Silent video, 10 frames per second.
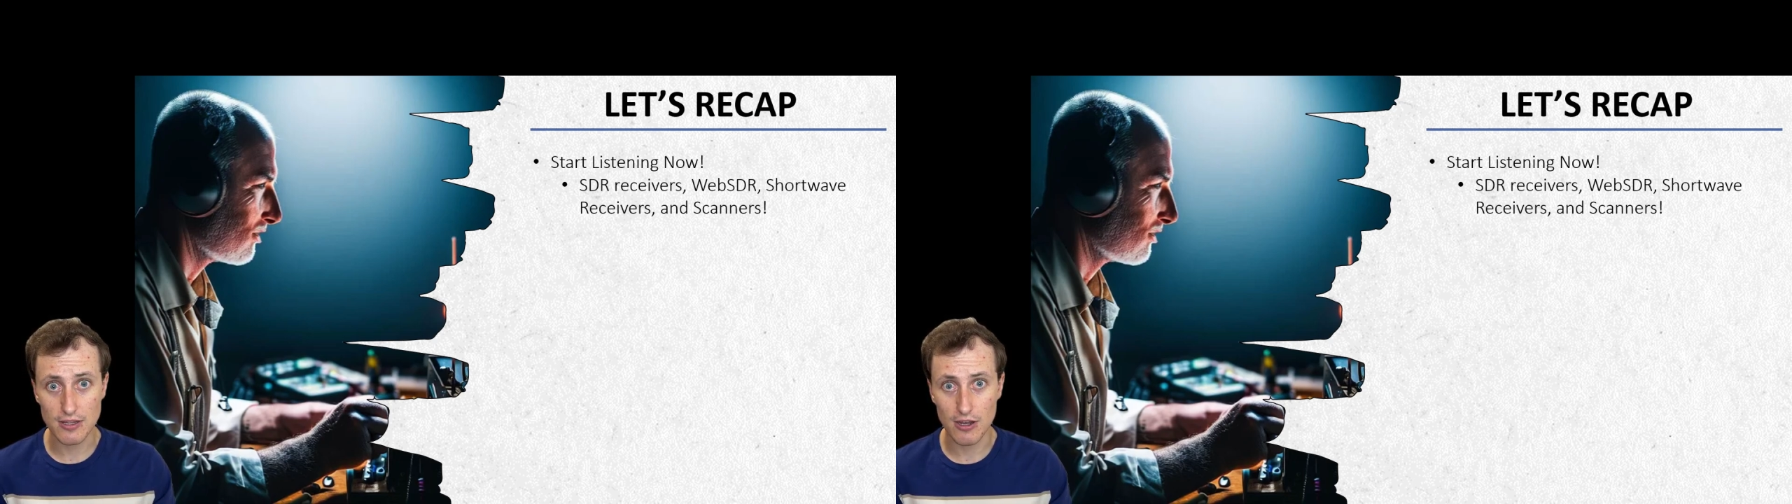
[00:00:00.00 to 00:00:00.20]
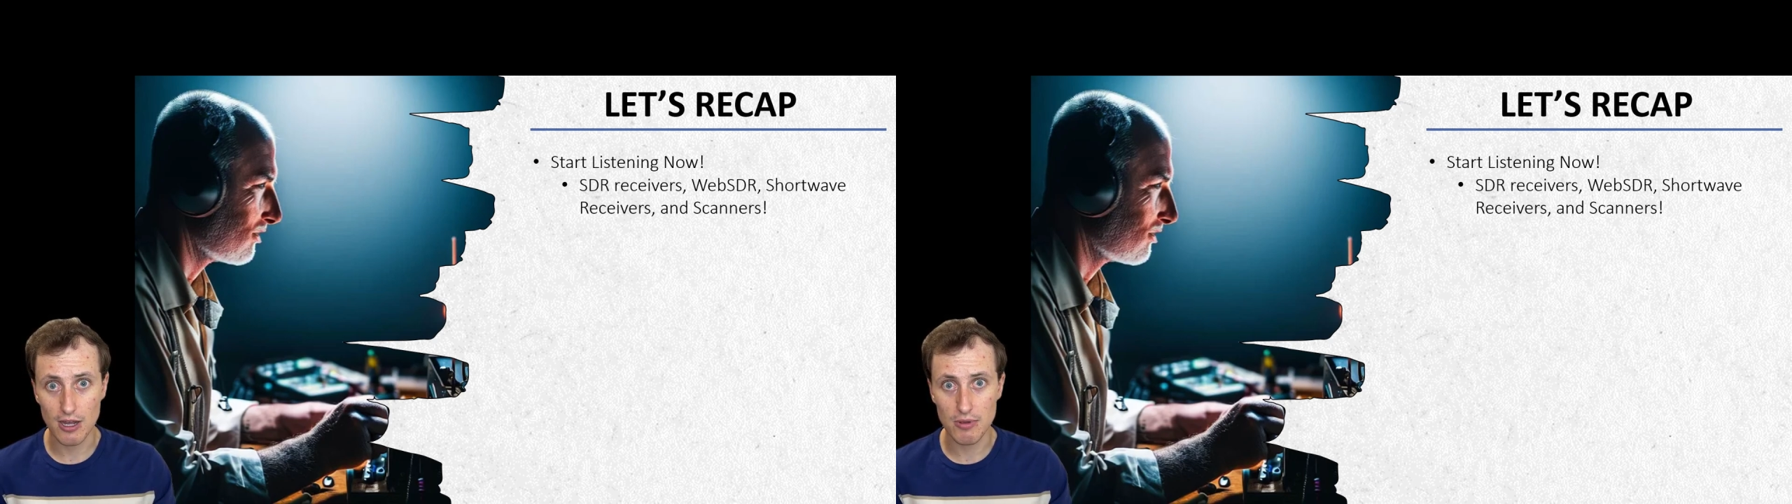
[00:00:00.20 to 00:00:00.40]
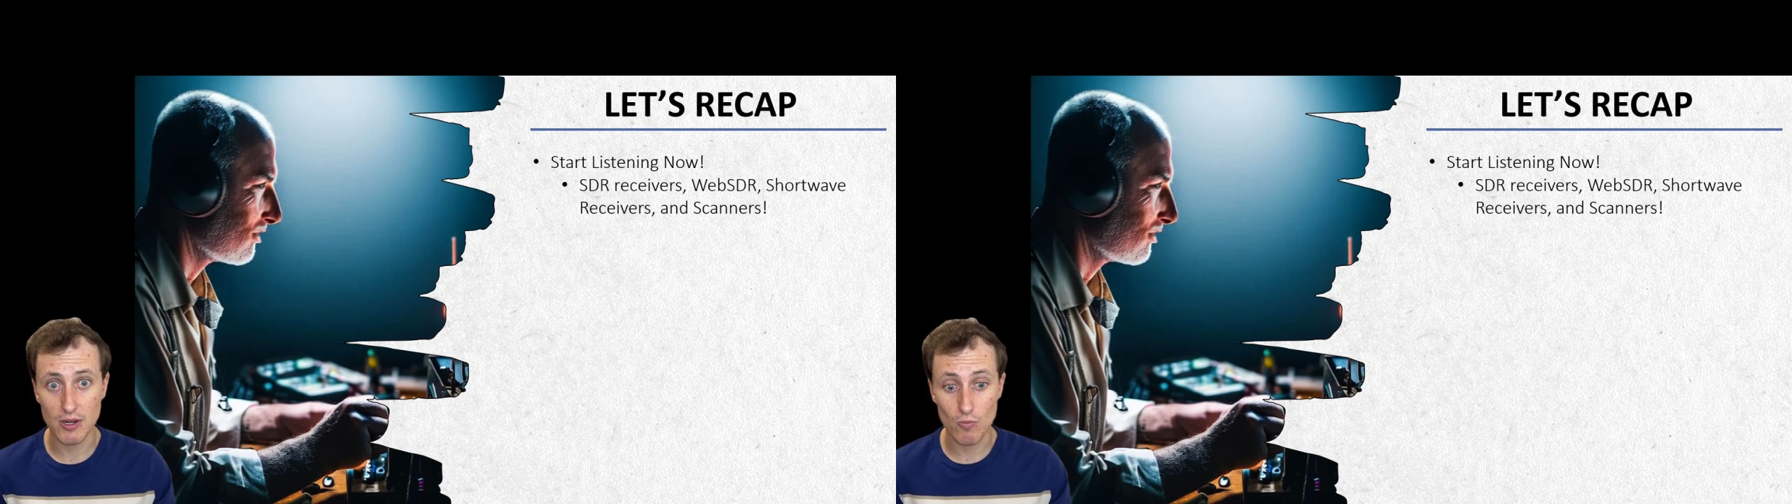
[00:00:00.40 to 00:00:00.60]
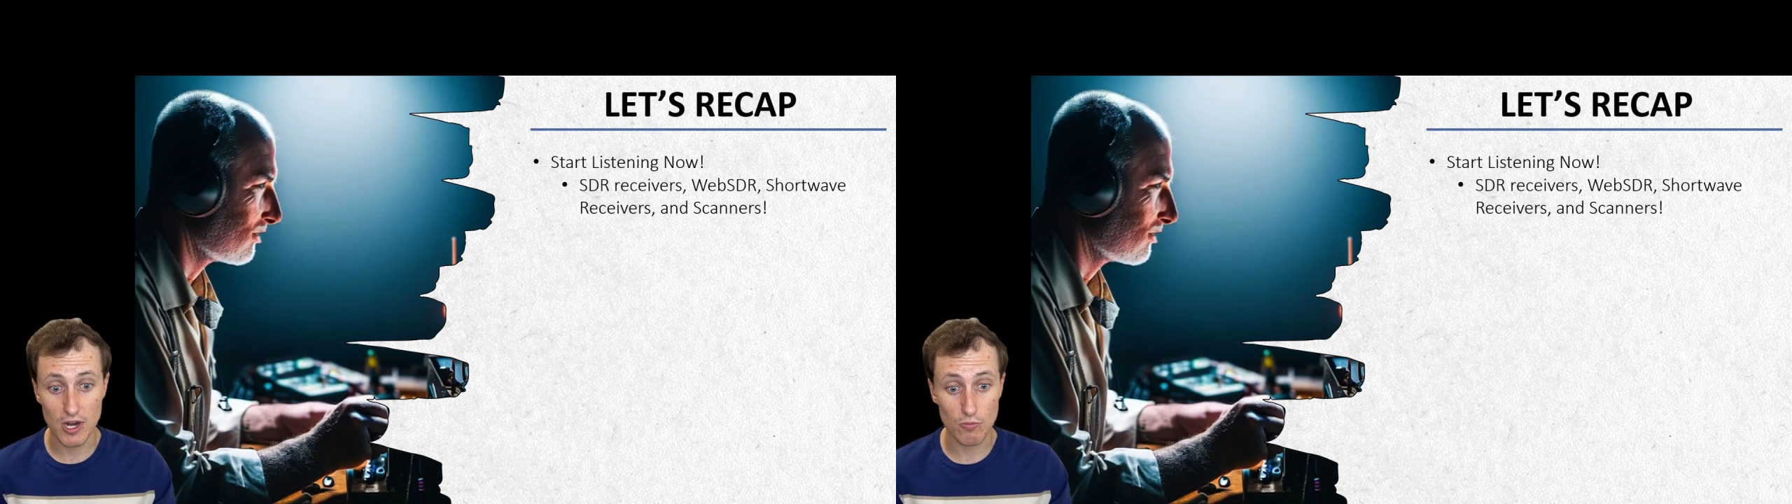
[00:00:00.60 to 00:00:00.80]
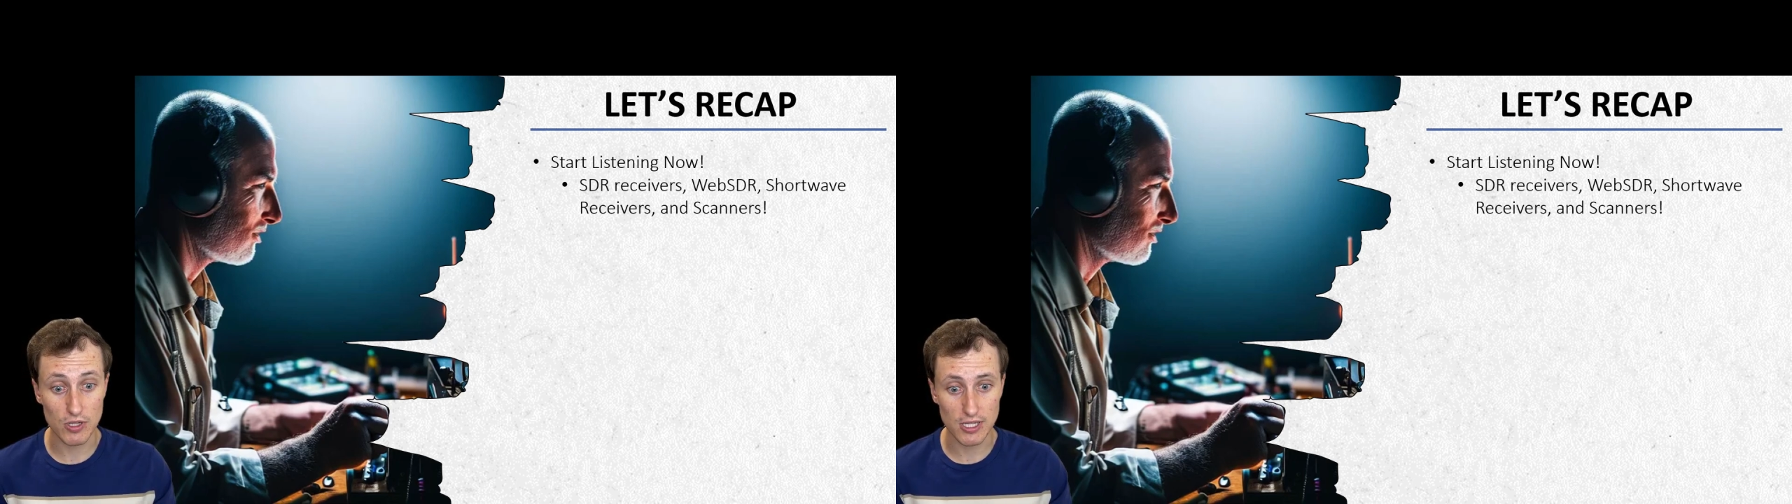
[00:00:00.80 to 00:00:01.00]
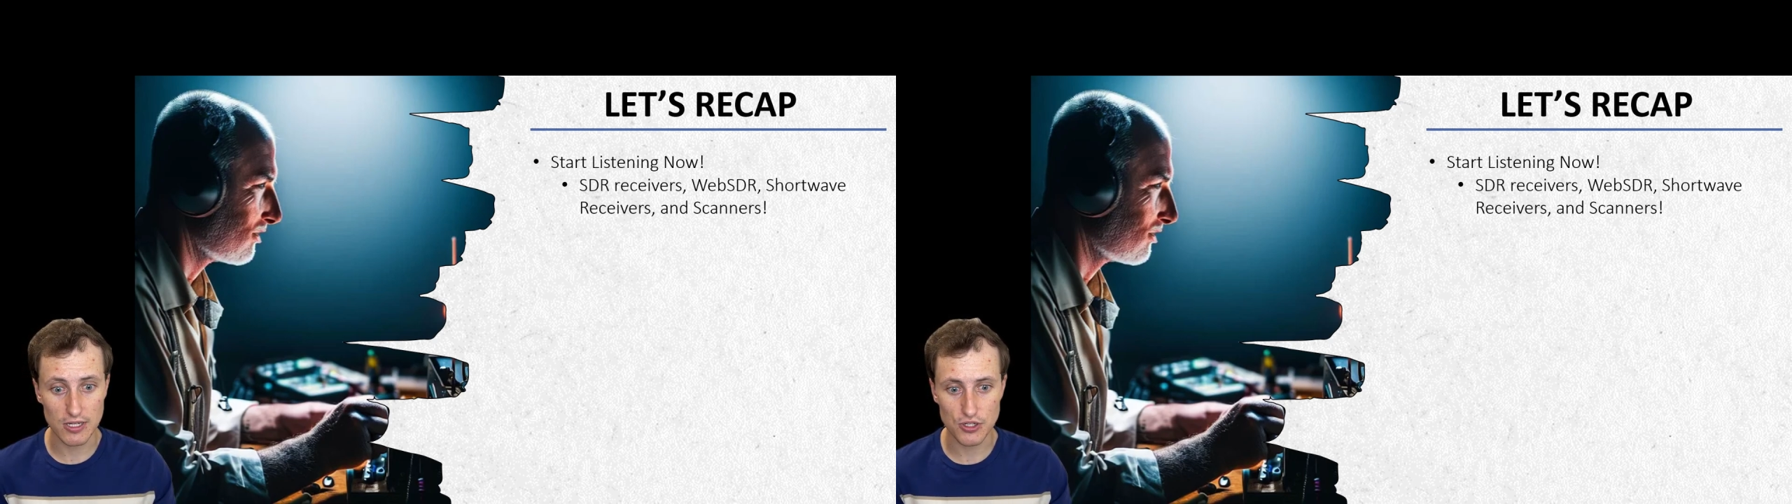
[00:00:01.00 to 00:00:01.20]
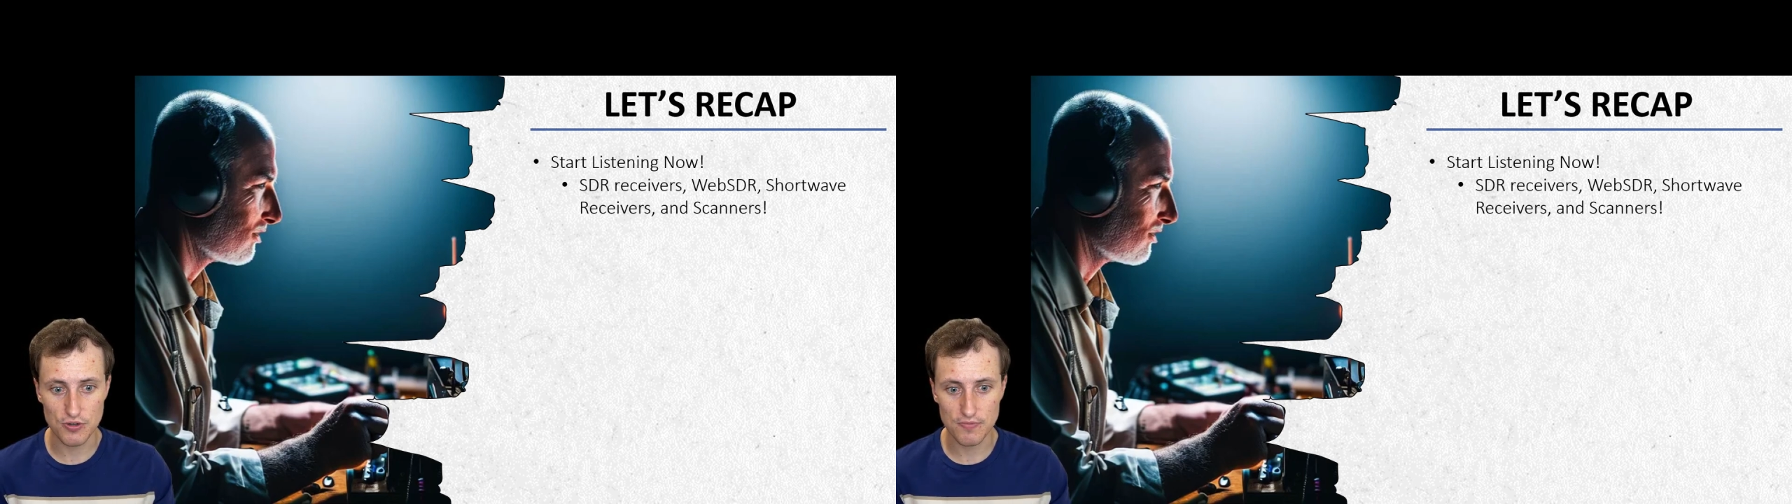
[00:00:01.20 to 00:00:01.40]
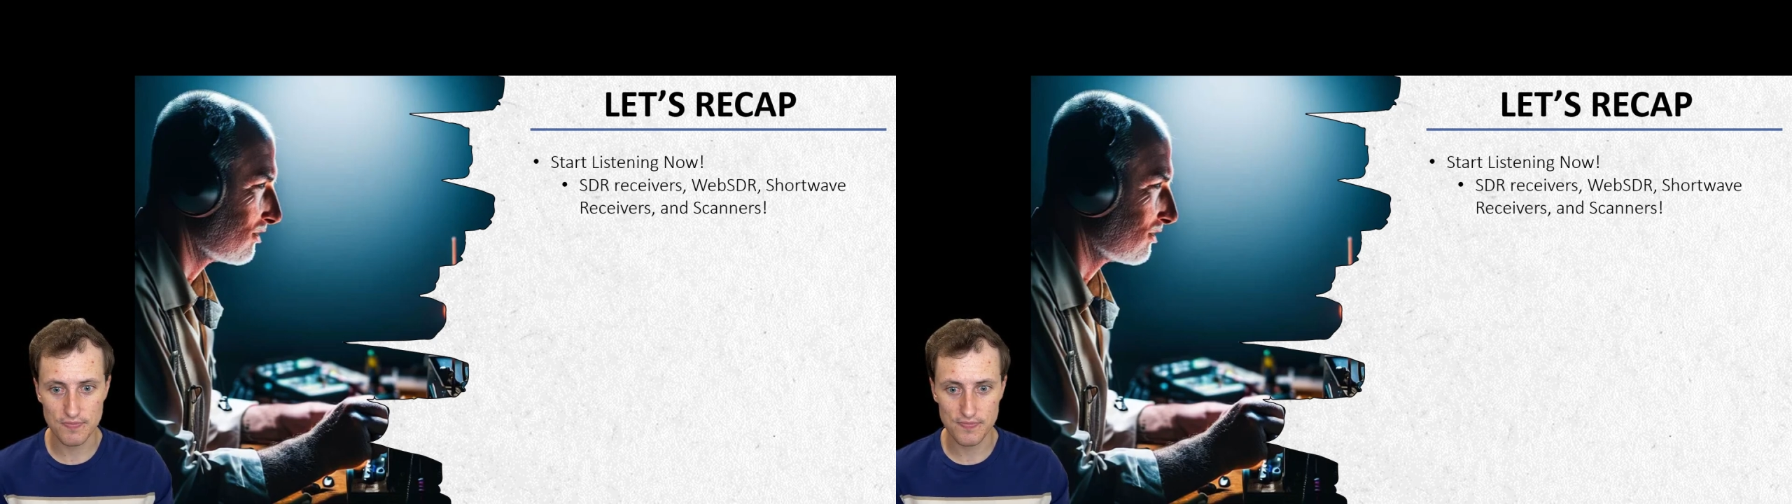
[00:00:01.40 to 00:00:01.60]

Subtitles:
the hobby and where it will lead you.